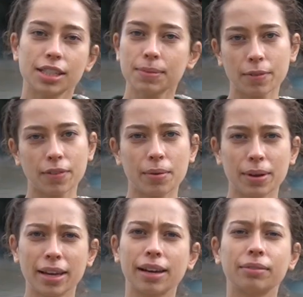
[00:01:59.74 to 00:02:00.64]
Just before
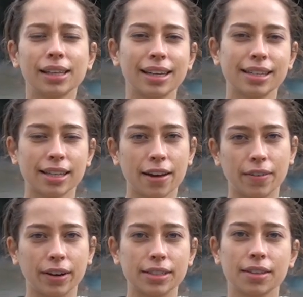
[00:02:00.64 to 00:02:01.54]
we release our
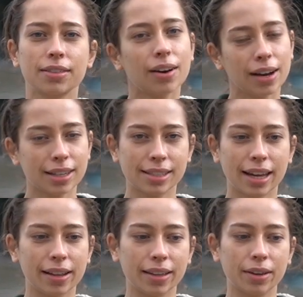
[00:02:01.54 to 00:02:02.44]
ferrets, I thought I'd
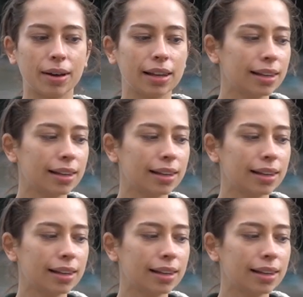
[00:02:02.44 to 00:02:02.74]
tell you a